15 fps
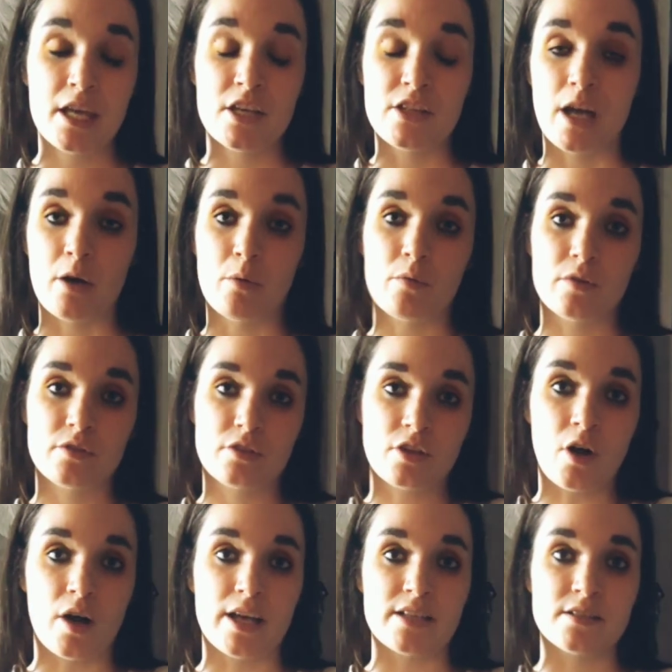Now,
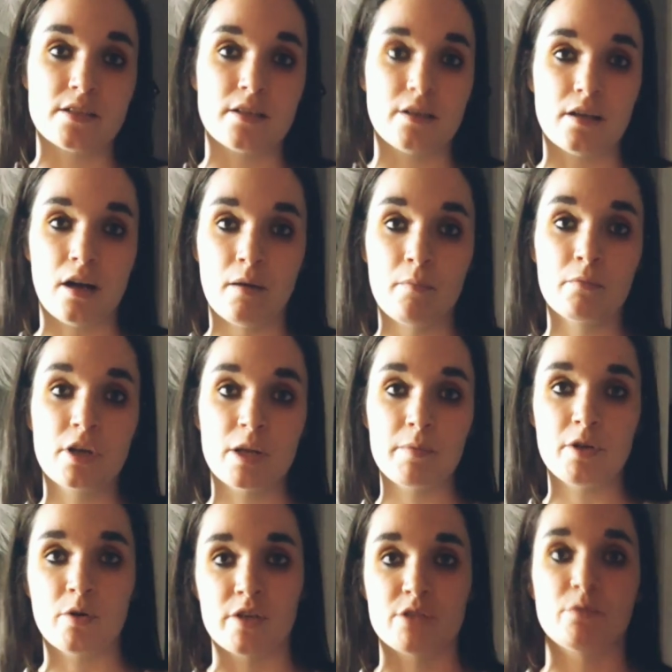guys, I'm going to be
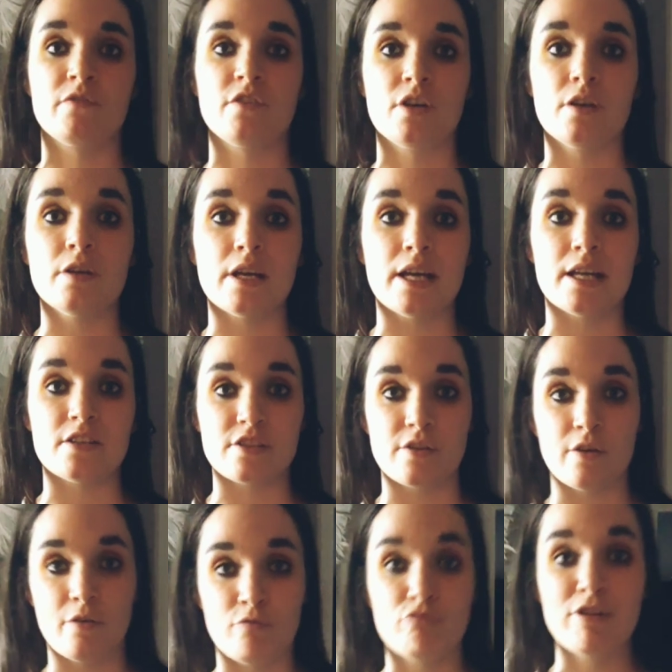honest with you, it's
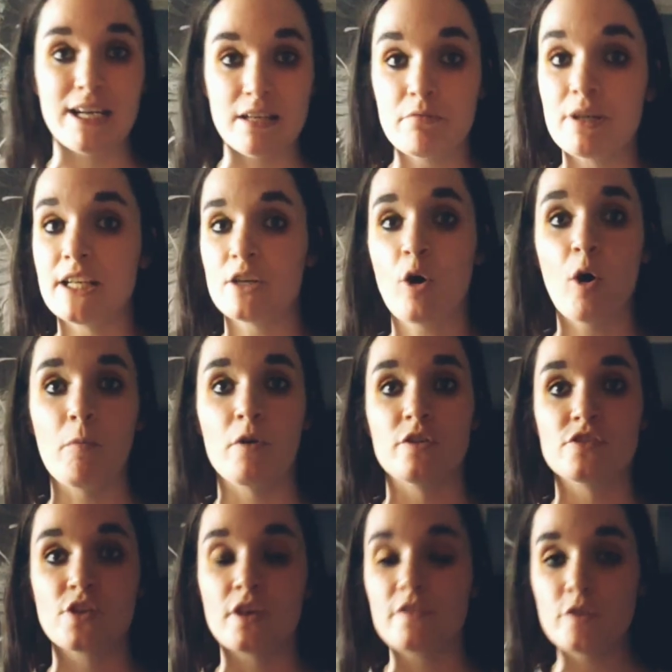really, really common.
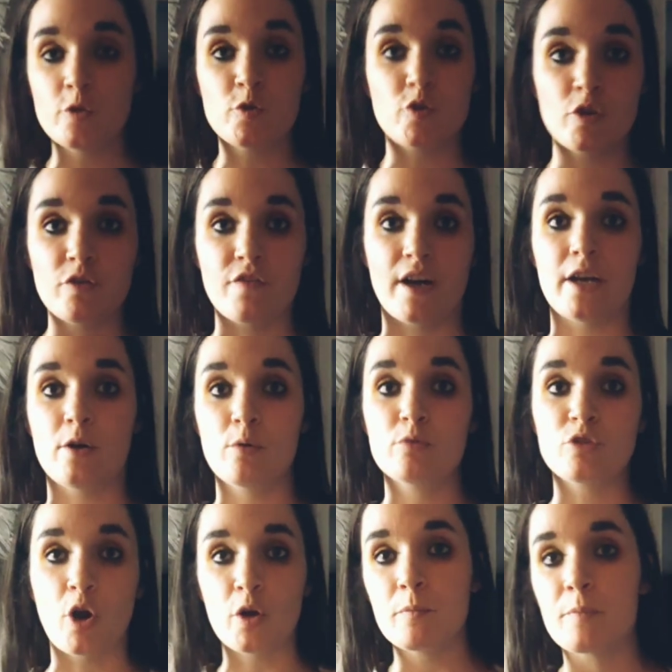So if you do fail,
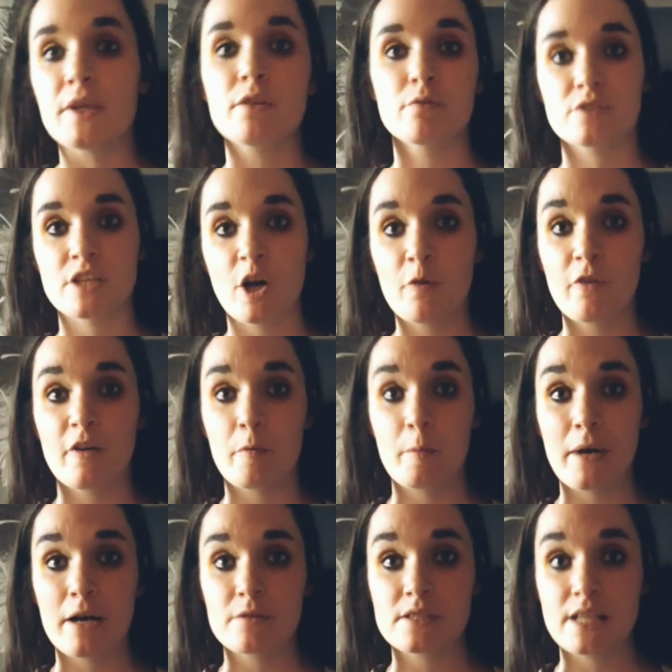don't beat yourself up
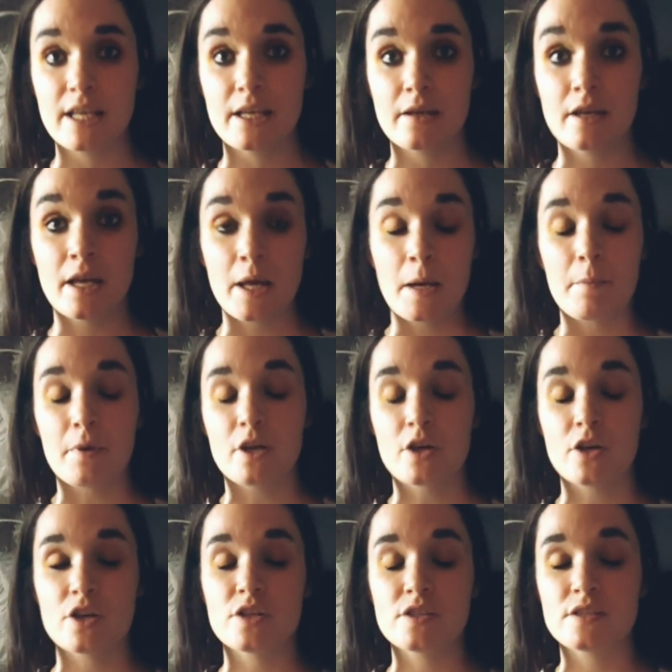about it,
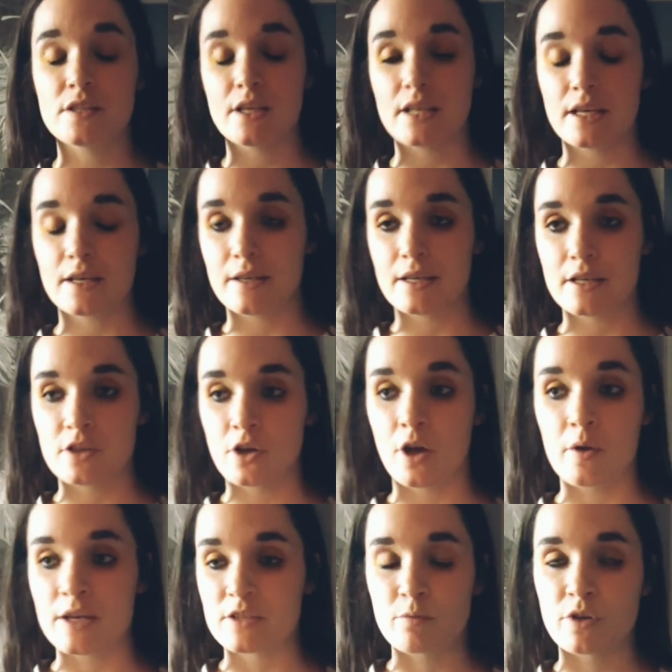because, you know,
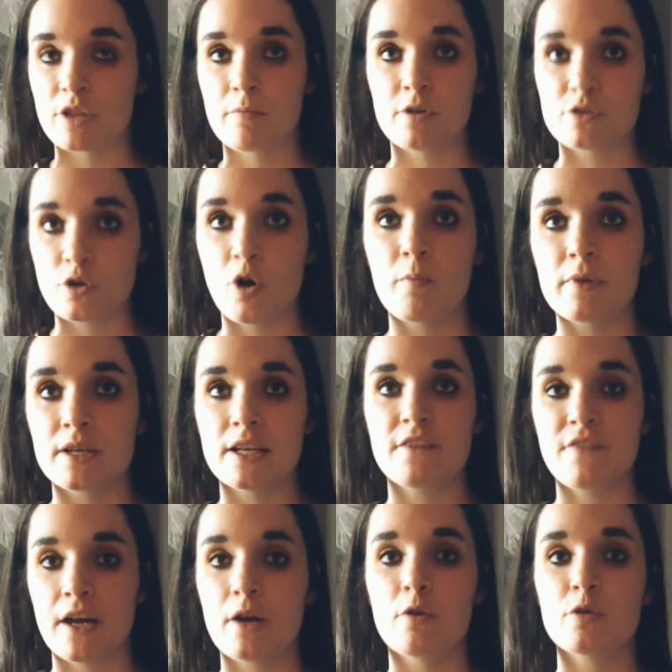it's one of the most commonly
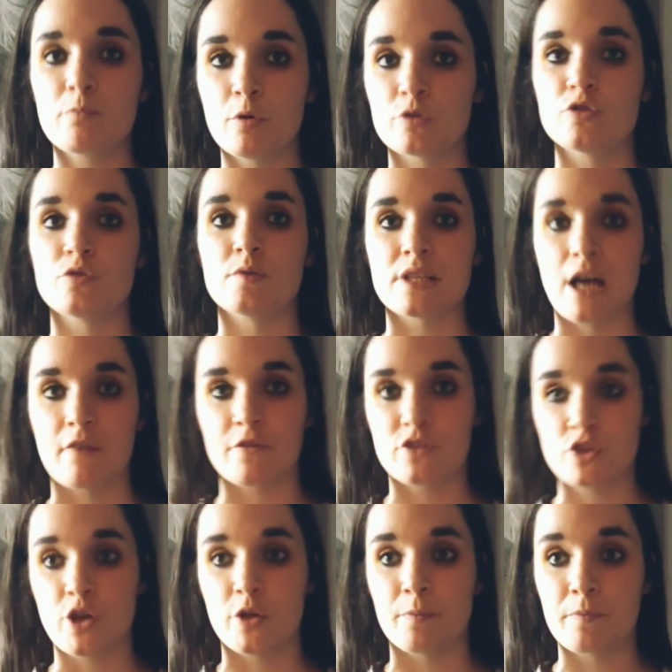failed modules out of
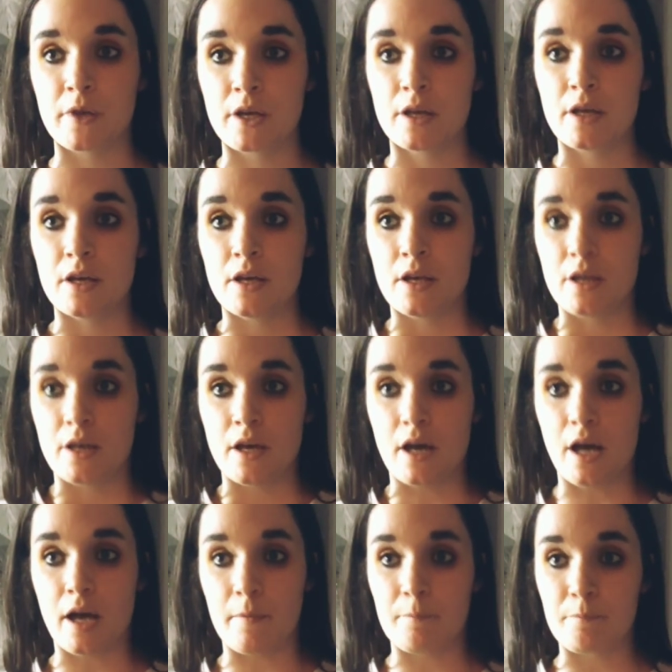the
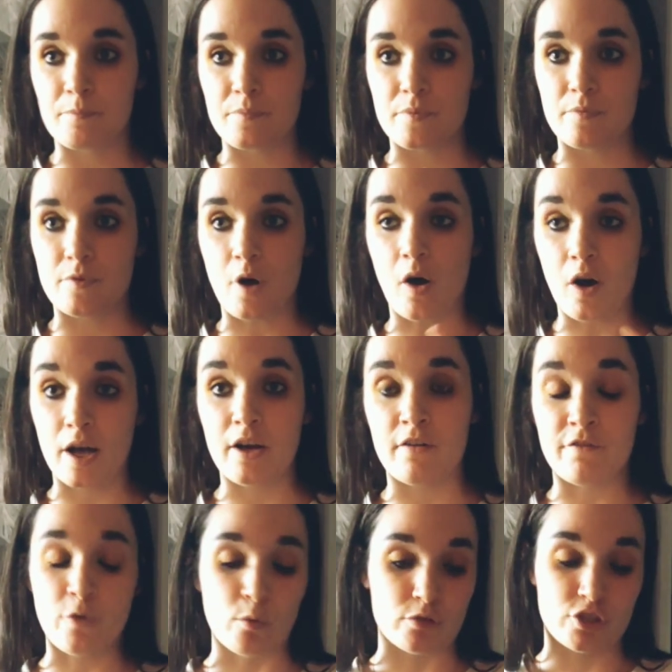2. I
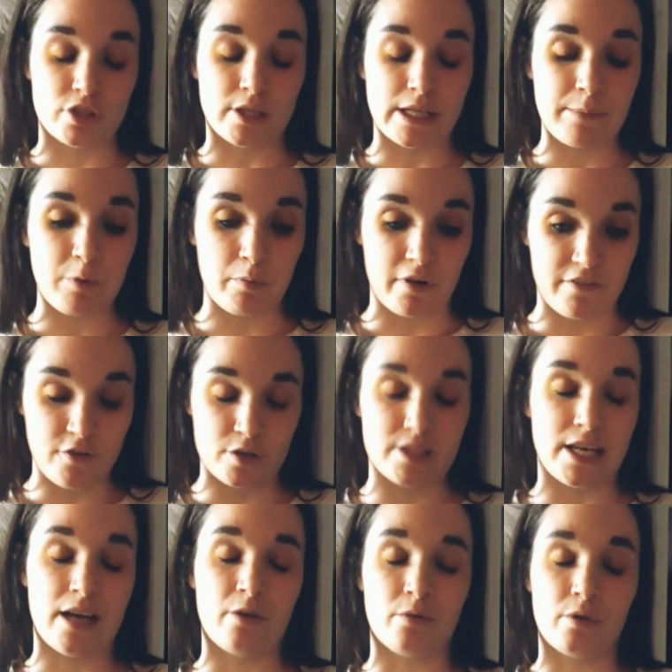unfortunately put my foot
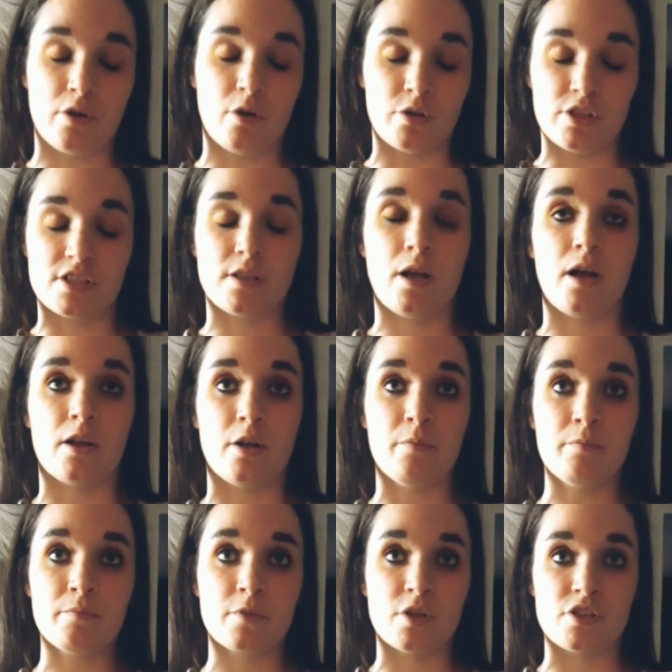down on the
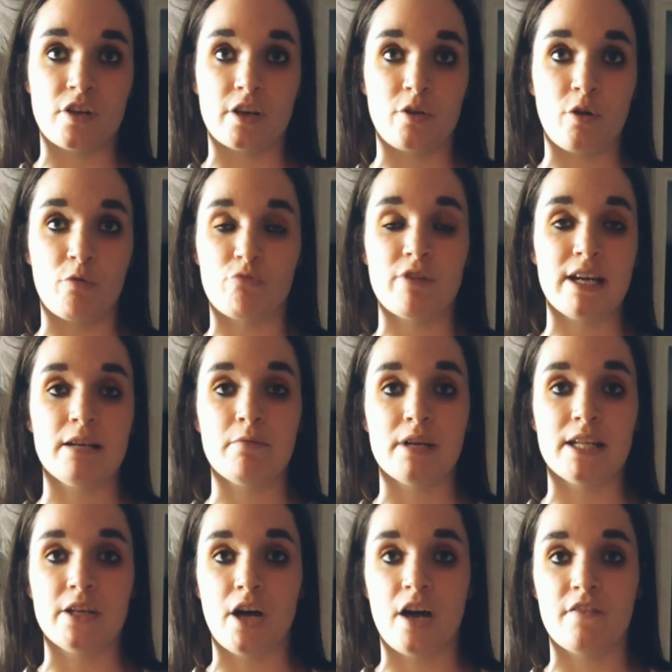slalom because I got really, really
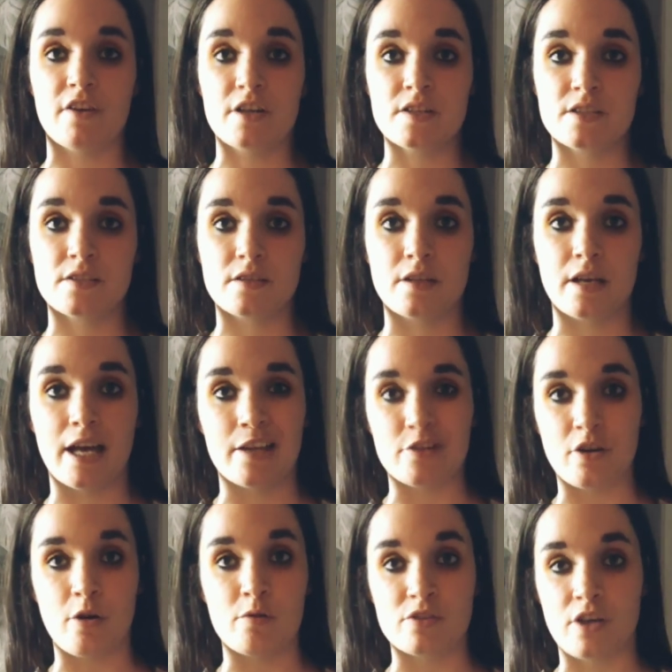nervous and
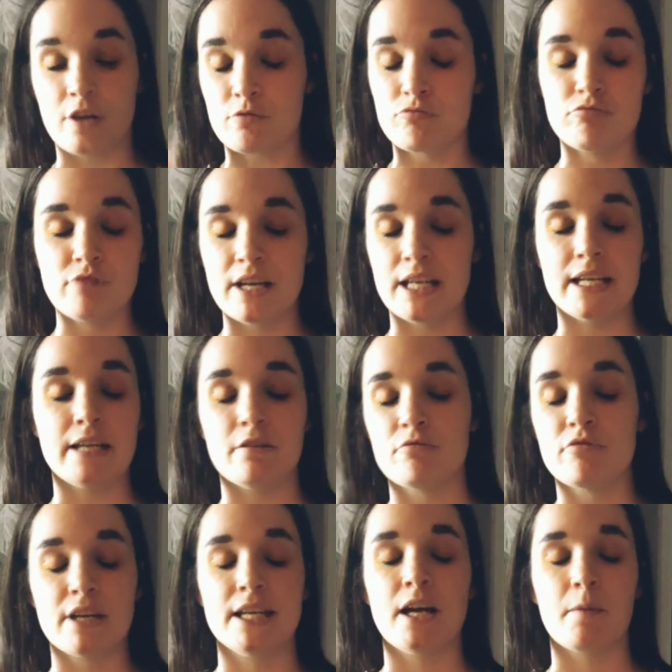I was like really,
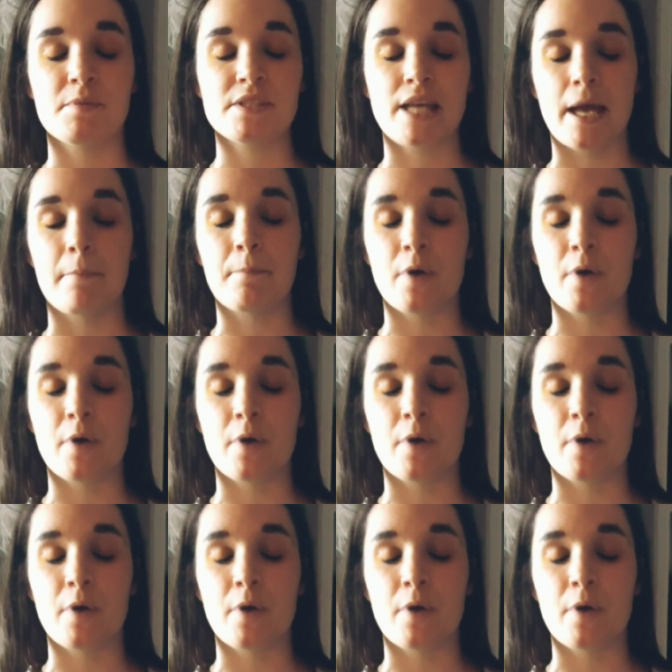really upset.